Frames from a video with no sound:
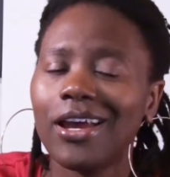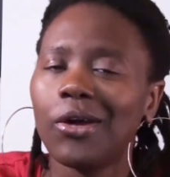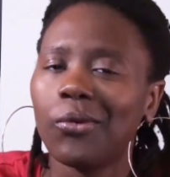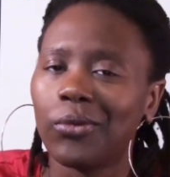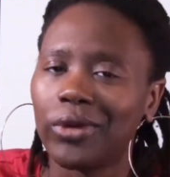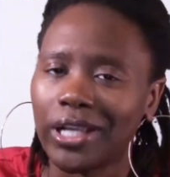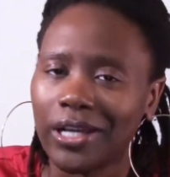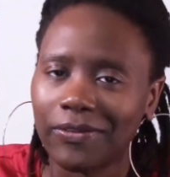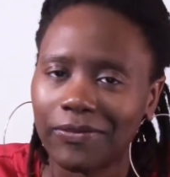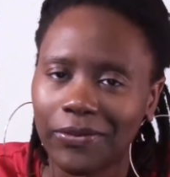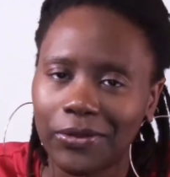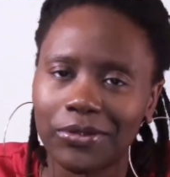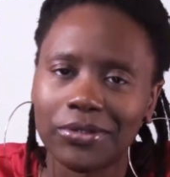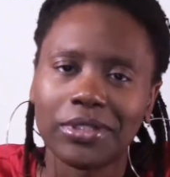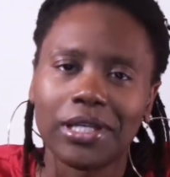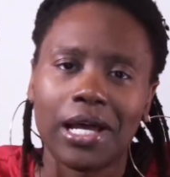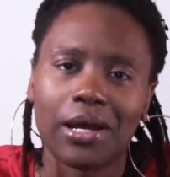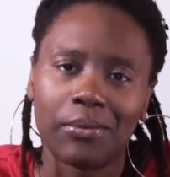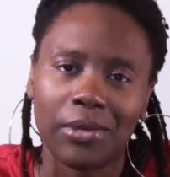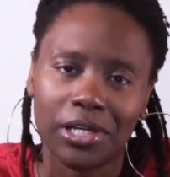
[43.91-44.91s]
When I first
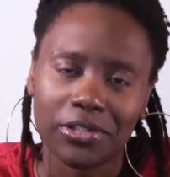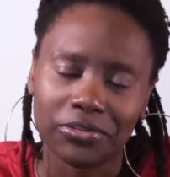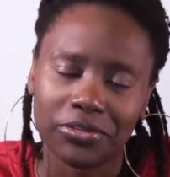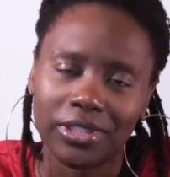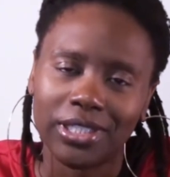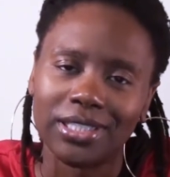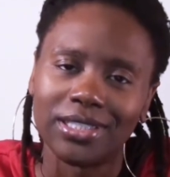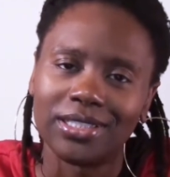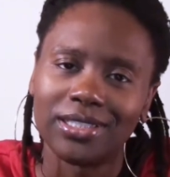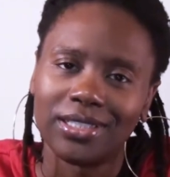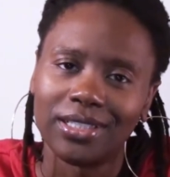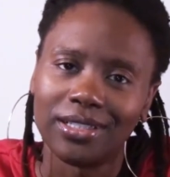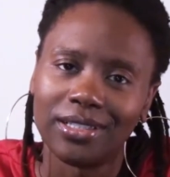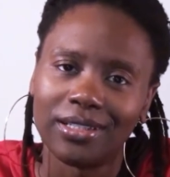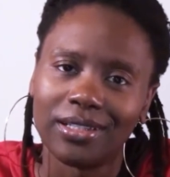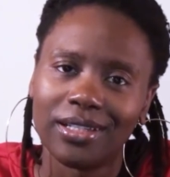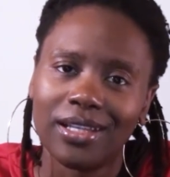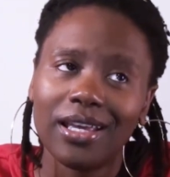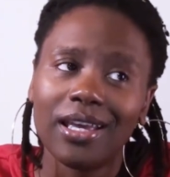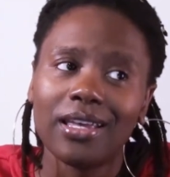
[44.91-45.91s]
got my dreads
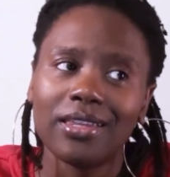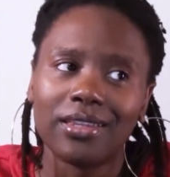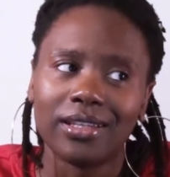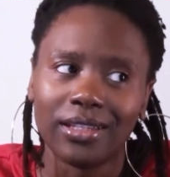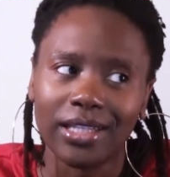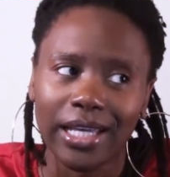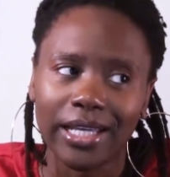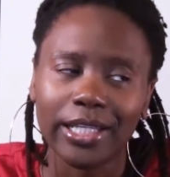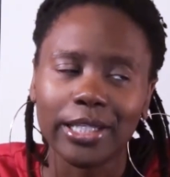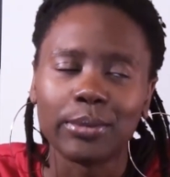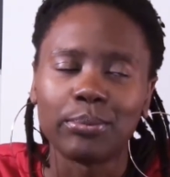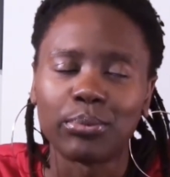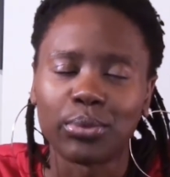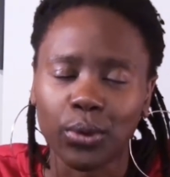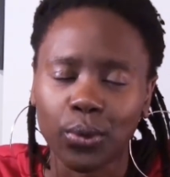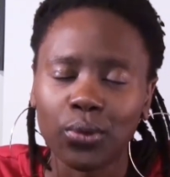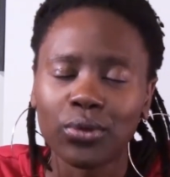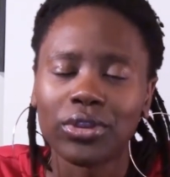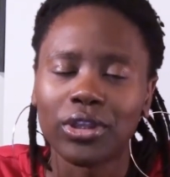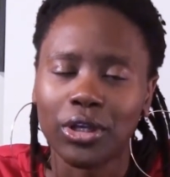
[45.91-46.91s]
done, the lady
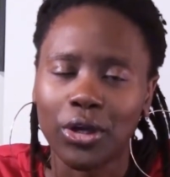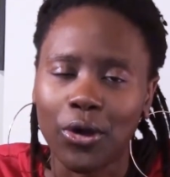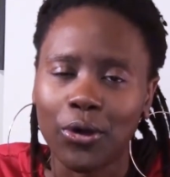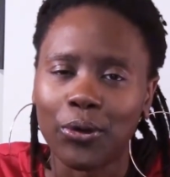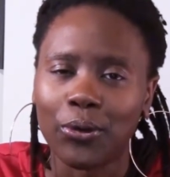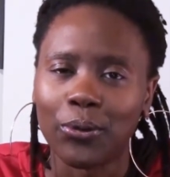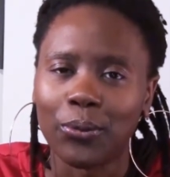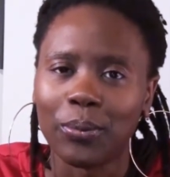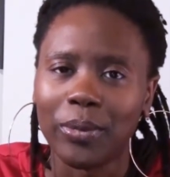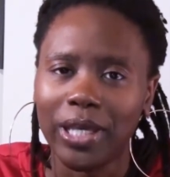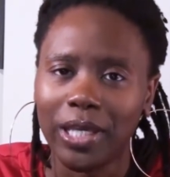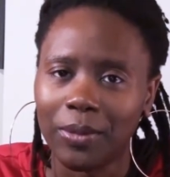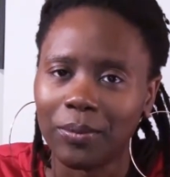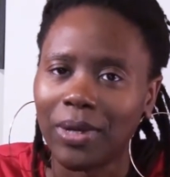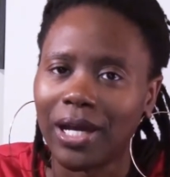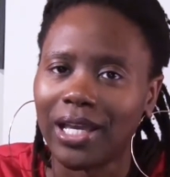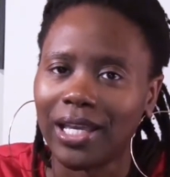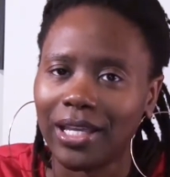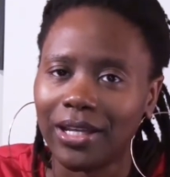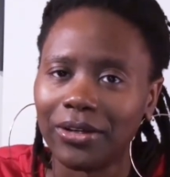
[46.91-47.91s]
broke the comb in
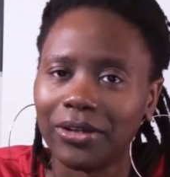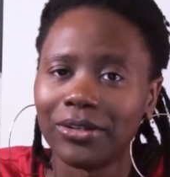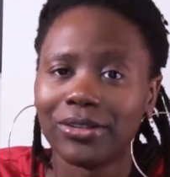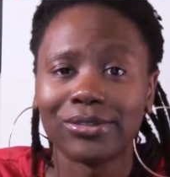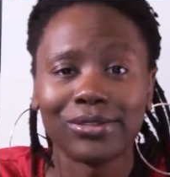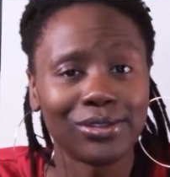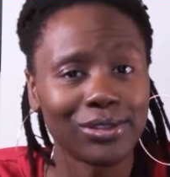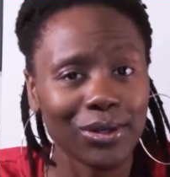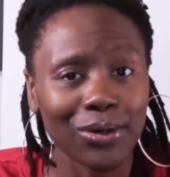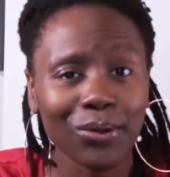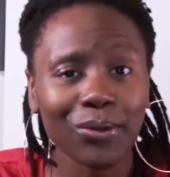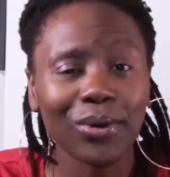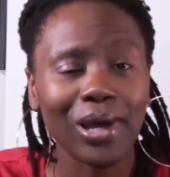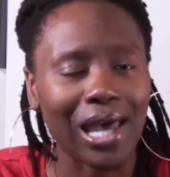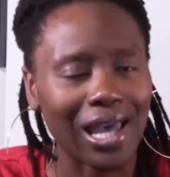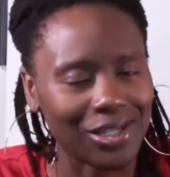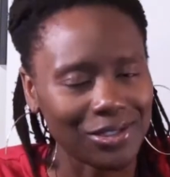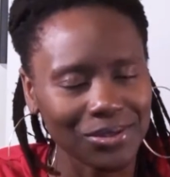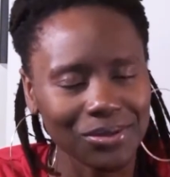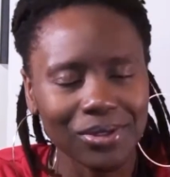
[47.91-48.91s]
my hair. So
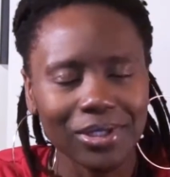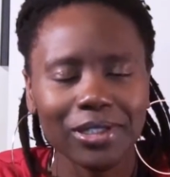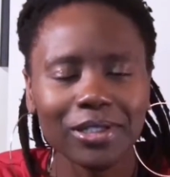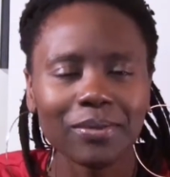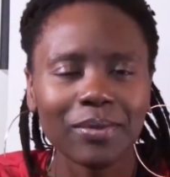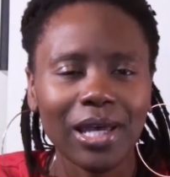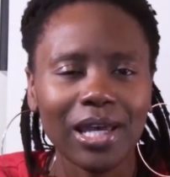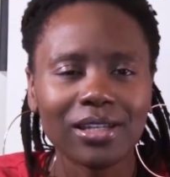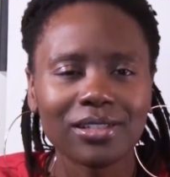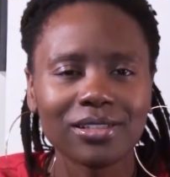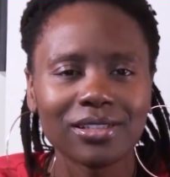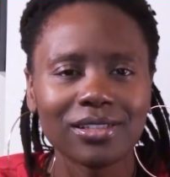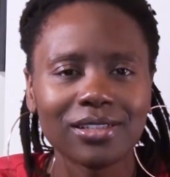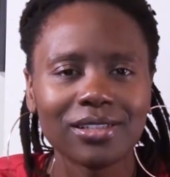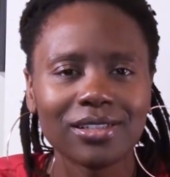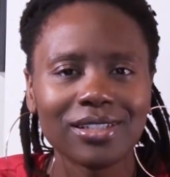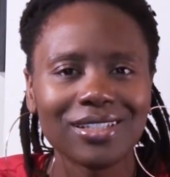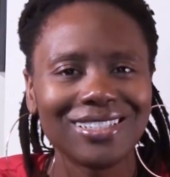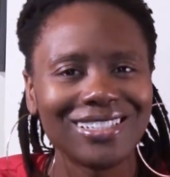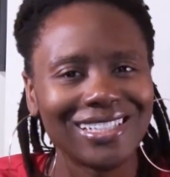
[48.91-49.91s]
as you can imagine,
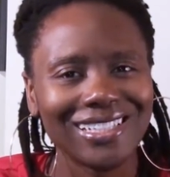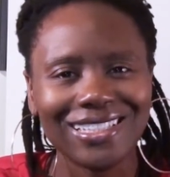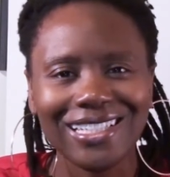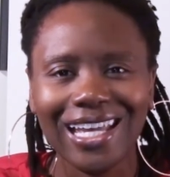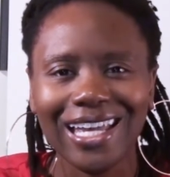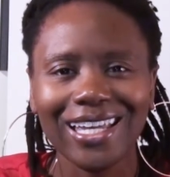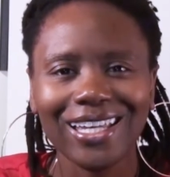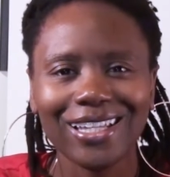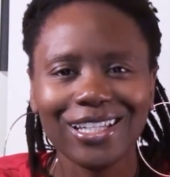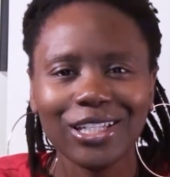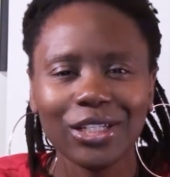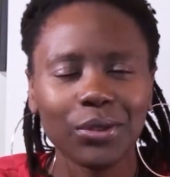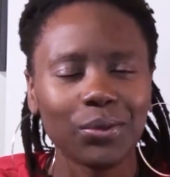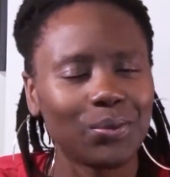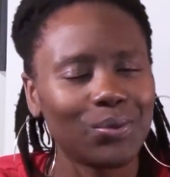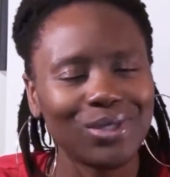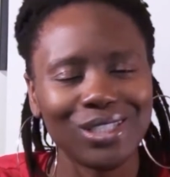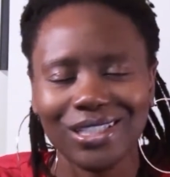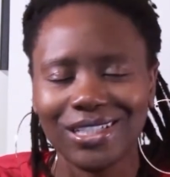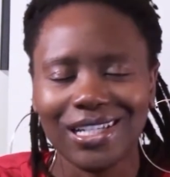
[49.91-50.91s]
detangling
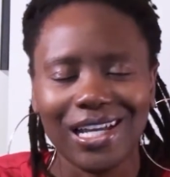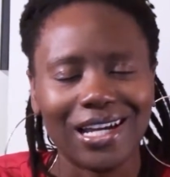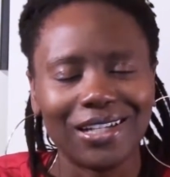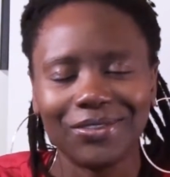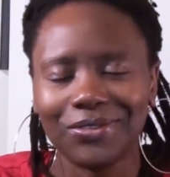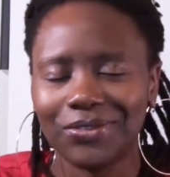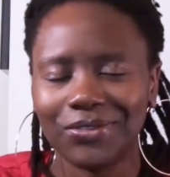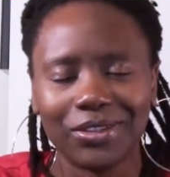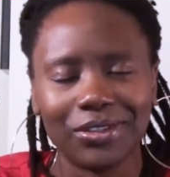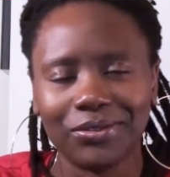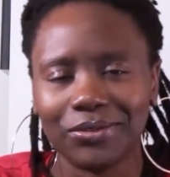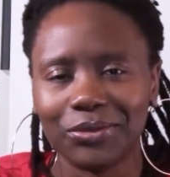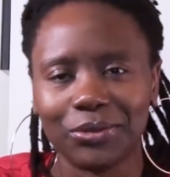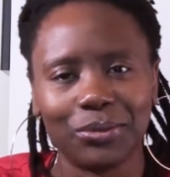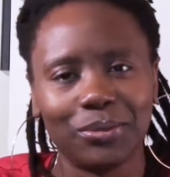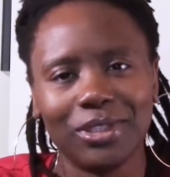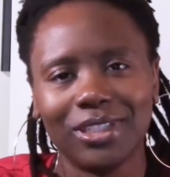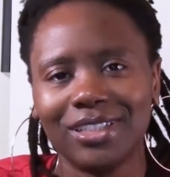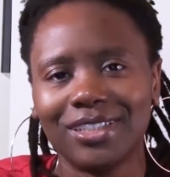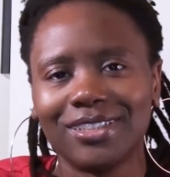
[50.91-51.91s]
was not fun for
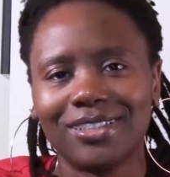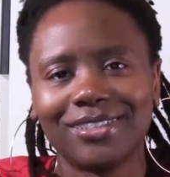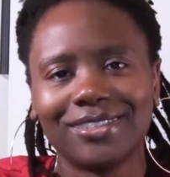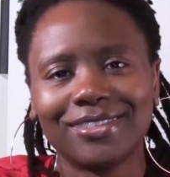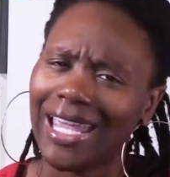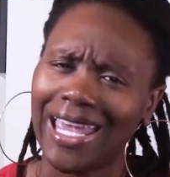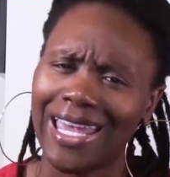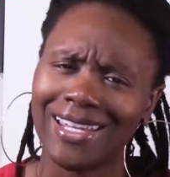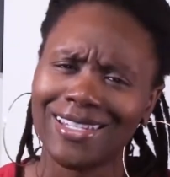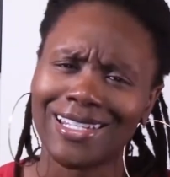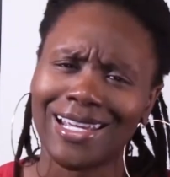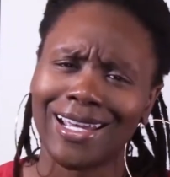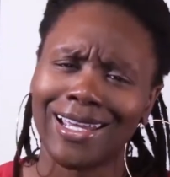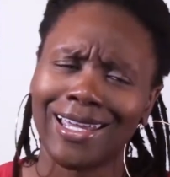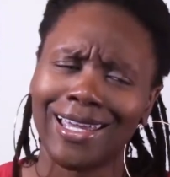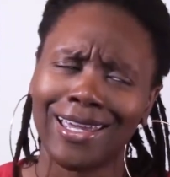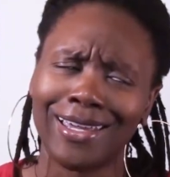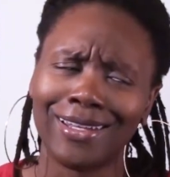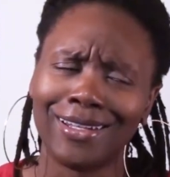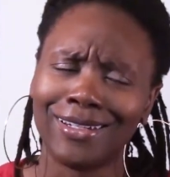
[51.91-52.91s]
me. And I
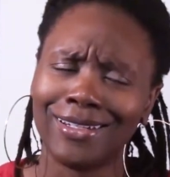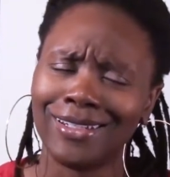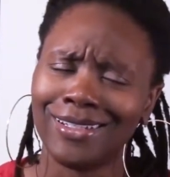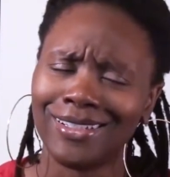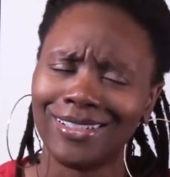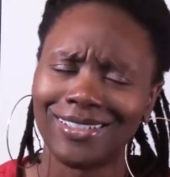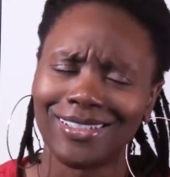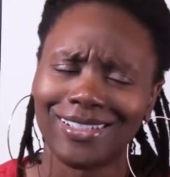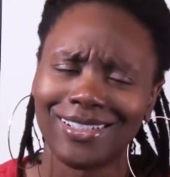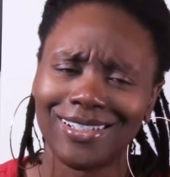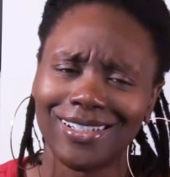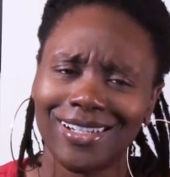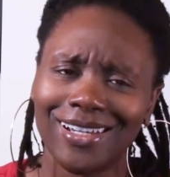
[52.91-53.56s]
hated it.